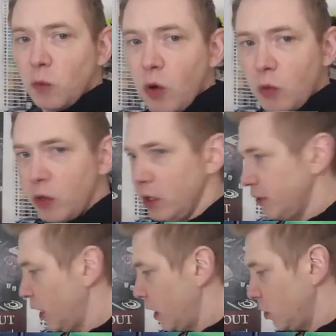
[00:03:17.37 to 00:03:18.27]
what we're gonna
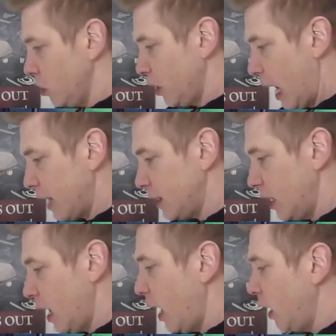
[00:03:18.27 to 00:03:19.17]
take a look at
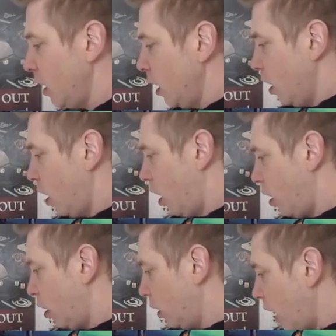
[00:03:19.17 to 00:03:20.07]
today.
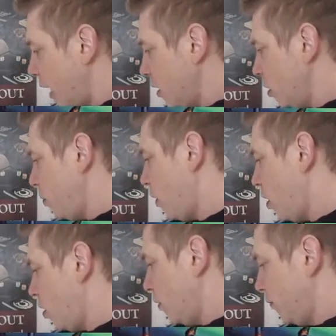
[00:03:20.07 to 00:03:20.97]
Uh, a lineup
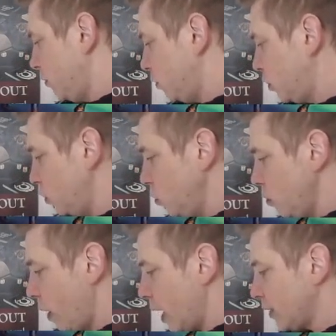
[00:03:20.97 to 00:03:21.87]
of two
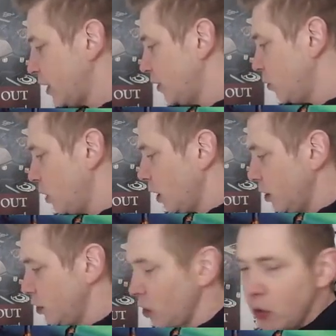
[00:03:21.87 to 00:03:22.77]
box sets, and we're not going
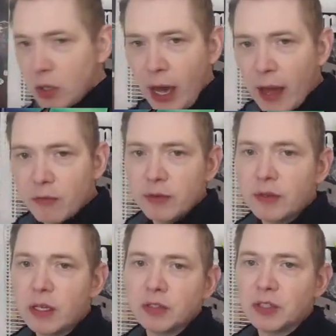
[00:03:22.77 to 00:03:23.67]
to show you
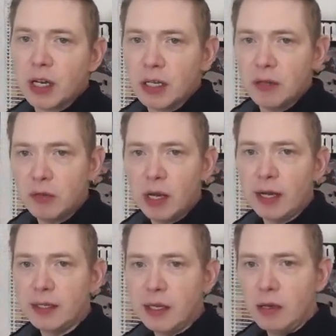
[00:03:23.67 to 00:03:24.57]
everything, just kind of give you an
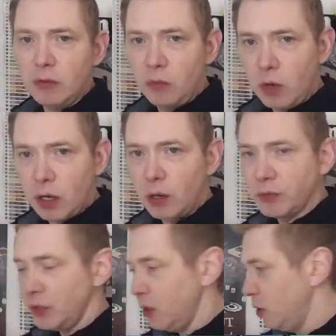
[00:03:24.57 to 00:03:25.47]
idea of what
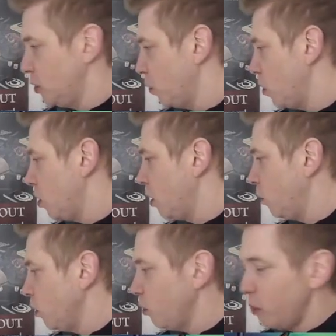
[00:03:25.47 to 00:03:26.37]
comes in each one.
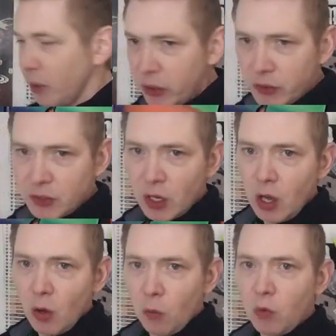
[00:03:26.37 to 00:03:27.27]
And we built
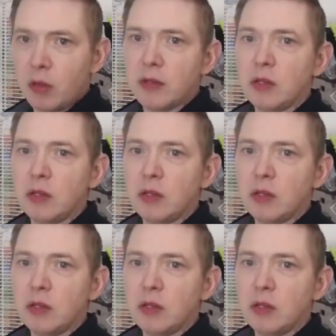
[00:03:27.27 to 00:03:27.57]
one of the